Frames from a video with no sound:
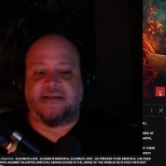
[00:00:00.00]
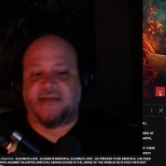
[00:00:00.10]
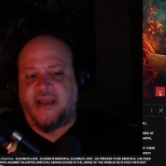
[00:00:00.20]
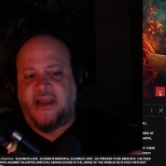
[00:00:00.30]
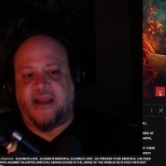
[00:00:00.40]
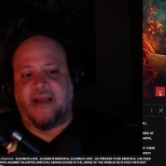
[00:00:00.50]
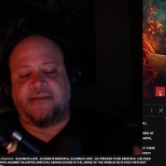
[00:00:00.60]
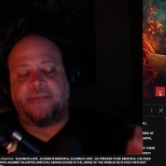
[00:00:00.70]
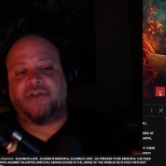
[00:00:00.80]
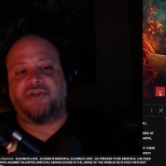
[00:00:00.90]
Like, hey guys,
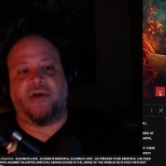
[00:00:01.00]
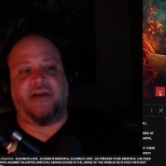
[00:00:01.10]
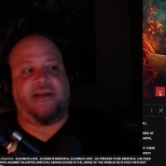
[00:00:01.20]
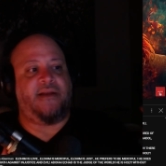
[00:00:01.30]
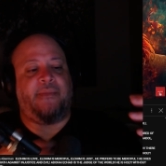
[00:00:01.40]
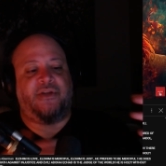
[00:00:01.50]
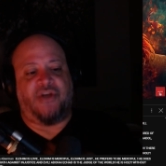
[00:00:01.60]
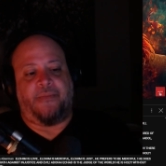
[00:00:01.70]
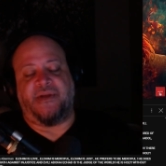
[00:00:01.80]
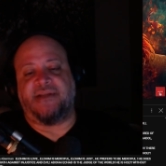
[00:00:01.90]
I'm going to
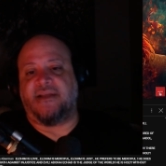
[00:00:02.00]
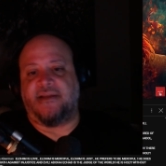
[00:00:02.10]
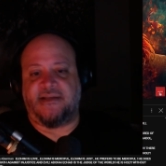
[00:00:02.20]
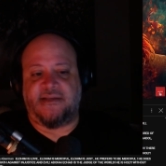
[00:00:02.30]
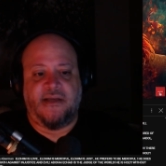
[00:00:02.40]
jump into this